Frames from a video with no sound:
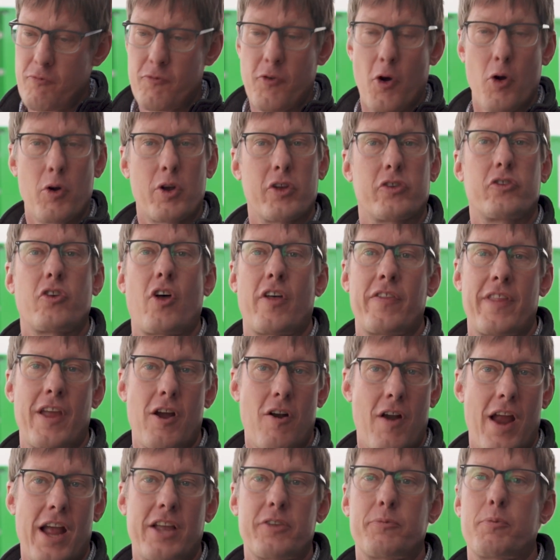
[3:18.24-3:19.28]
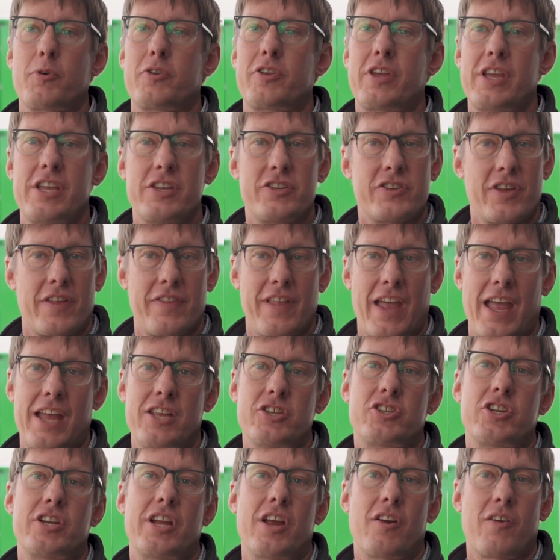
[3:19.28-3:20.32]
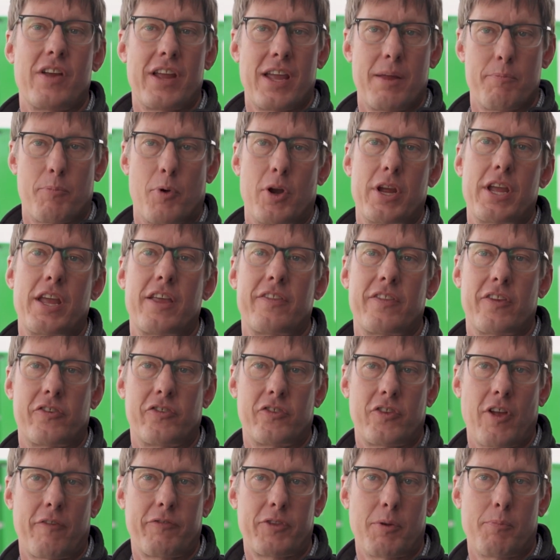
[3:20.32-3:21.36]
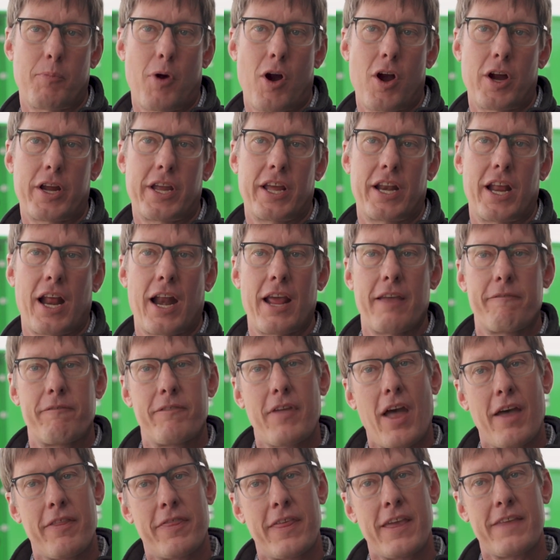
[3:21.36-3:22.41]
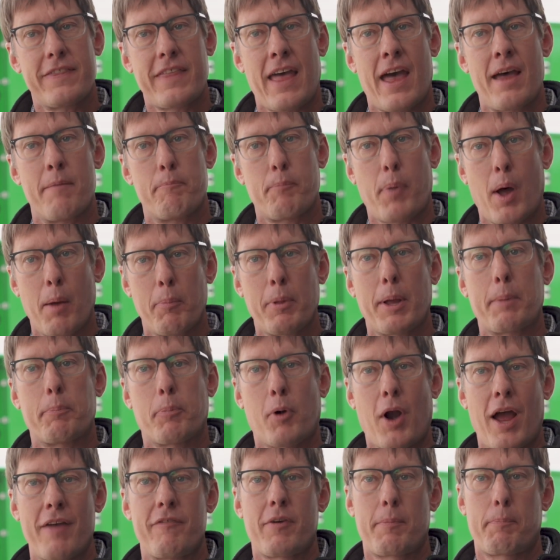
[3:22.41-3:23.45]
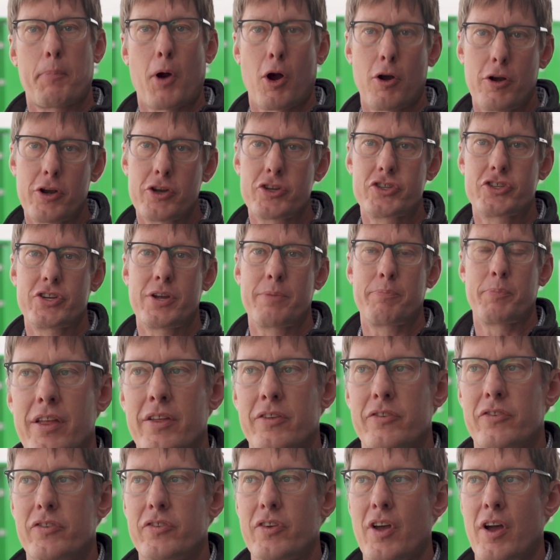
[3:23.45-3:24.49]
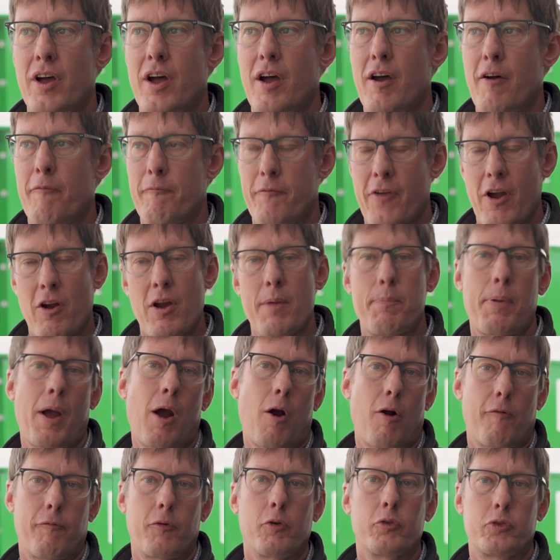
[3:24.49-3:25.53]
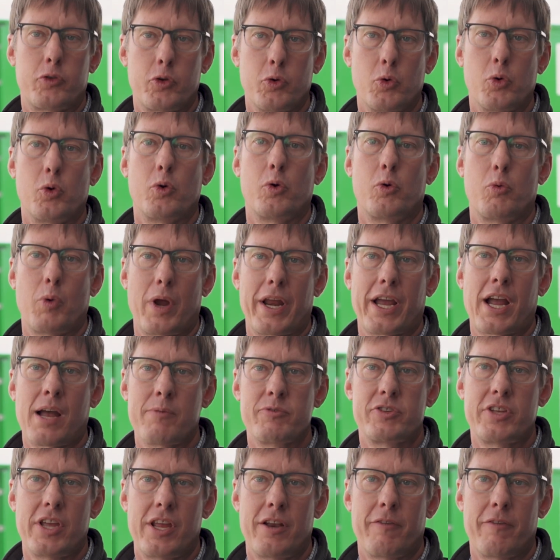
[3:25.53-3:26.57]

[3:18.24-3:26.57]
focus on their expertise and the engineering and bringing this stuff to market. And I think that public-private partnership is a very powerful tool when it comes to